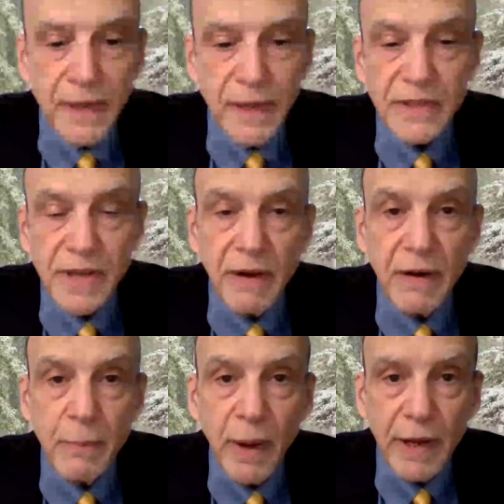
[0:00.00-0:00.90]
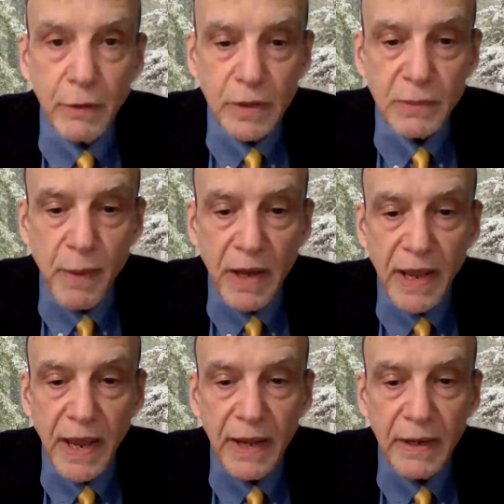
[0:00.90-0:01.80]
It's edited by Chris
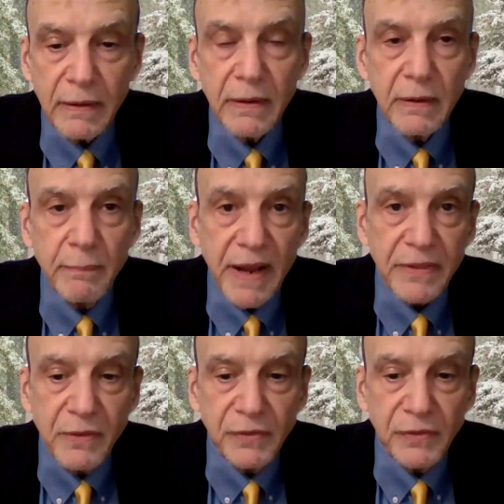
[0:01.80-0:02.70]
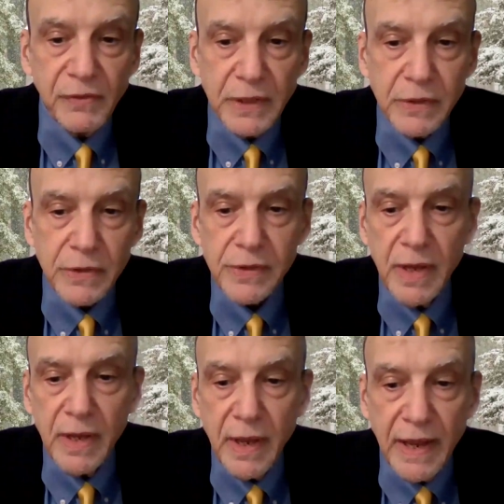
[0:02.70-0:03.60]
Monahan, Matthew Flinders,
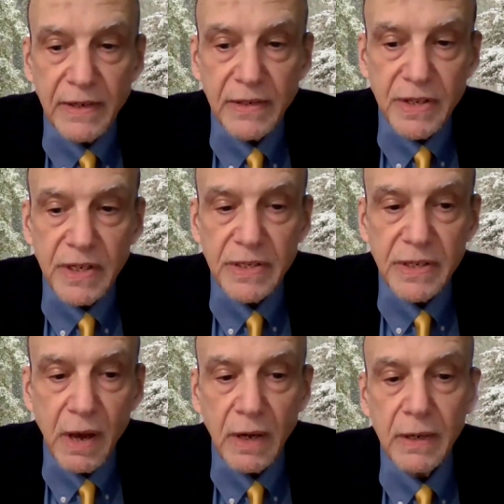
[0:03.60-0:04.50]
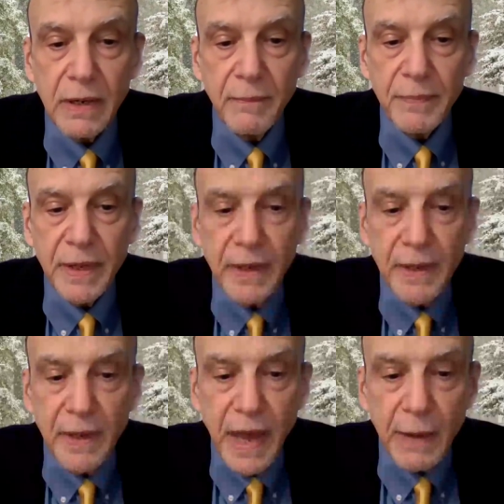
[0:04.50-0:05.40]
and Aziz Huq,
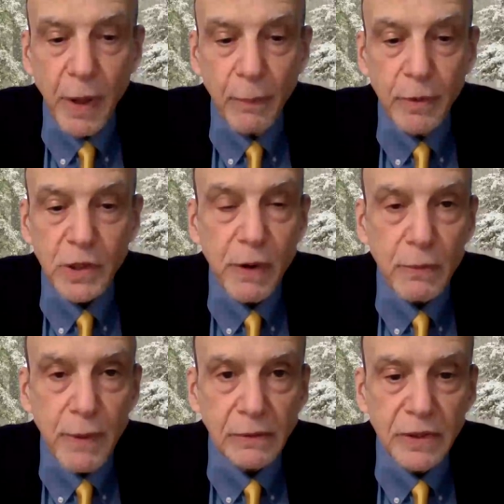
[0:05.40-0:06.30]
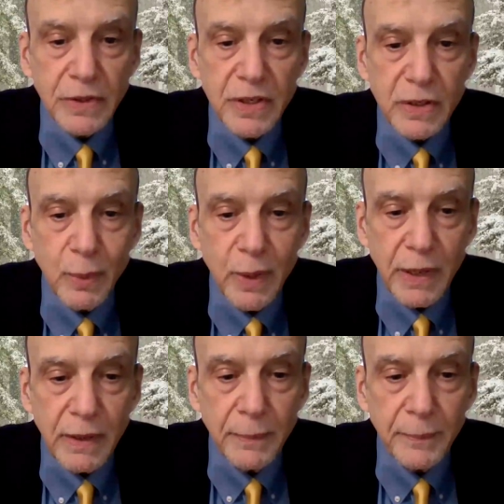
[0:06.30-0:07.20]
and published by Routledge this
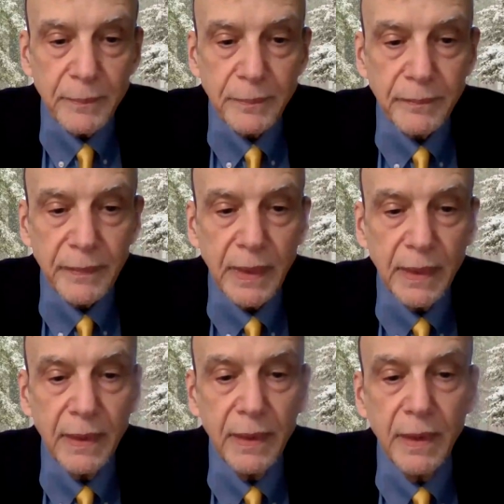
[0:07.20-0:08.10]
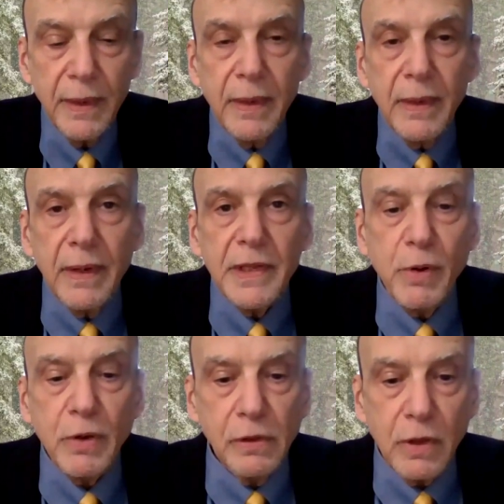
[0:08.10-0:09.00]
week. The
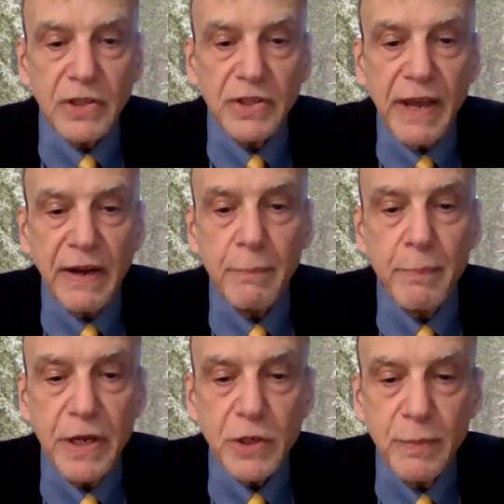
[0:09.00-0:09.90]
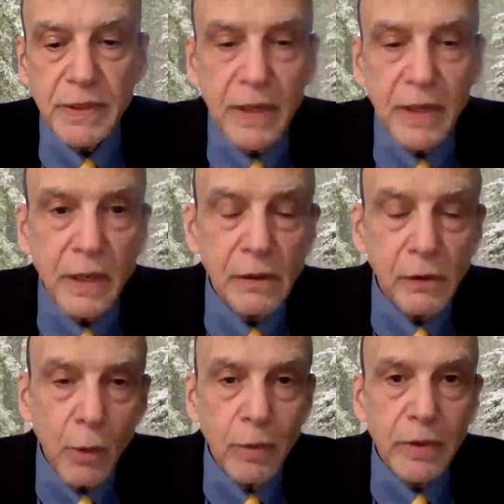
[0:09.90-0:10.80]
book looks at impeachment in a
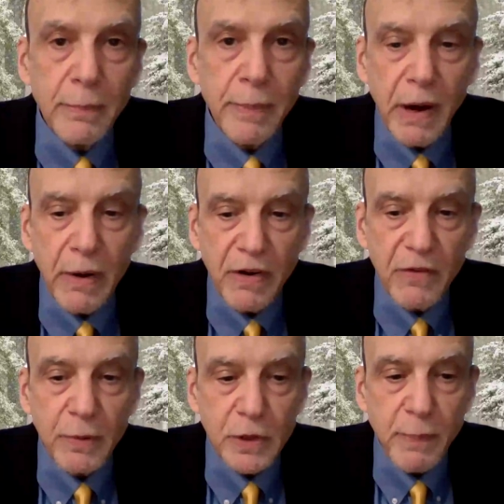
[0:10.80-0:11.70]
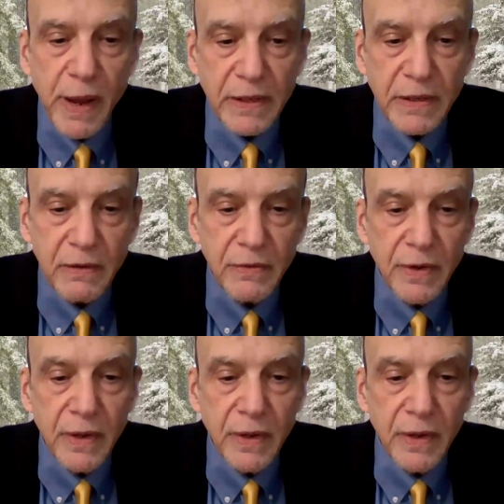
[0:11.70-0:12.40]
global comparative perspective